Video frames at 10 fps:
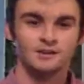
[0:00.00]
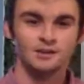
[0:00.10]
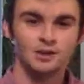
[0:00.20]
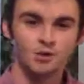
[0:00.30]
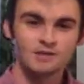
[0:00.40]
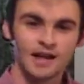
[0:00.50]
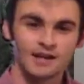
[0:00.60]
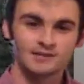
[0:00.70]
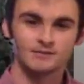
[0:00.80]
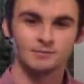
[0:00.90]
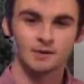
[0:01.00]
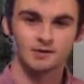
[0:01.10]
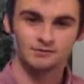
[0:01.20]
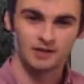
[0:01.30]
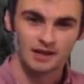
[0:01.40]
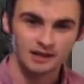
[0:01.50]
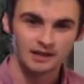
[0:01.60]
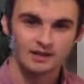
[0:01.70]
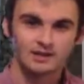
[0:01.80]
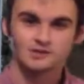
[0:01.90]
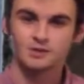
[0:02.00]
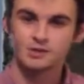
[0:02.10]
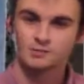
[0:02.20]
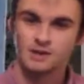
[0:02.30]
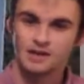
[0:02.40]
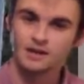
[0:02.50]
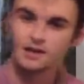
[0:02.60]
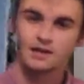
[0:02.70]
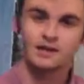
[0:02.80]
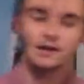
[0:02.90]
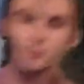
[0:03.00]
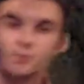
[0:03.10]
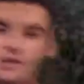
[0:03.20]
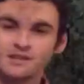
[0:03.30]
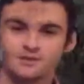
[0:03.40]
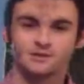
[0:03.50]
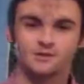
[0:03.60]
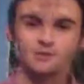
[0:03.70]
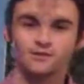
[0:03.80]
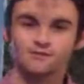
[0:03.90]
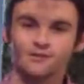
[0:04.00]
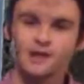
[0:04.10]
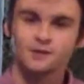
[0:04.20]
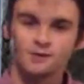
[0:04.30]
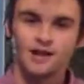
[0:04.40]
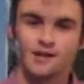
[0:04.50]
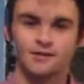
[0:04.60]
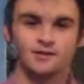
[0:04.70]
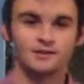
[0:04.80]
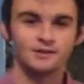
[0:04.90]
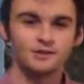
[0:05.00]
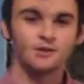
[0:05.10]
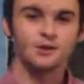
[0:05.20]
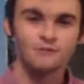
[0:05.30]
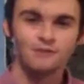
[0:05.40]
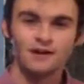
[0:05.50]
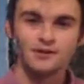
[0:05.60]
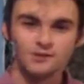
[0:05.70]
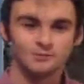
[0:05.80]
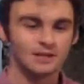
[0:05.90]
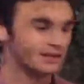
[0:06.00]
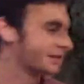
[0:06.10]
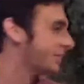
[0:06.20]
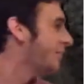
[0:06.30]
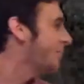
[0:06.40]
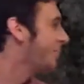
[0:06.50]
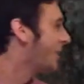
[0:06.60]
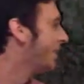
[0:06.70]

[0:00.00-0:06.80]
the gonads of the butterfly, so it can mate, and the wings, so it can fly around and you'll go find other mates, you know?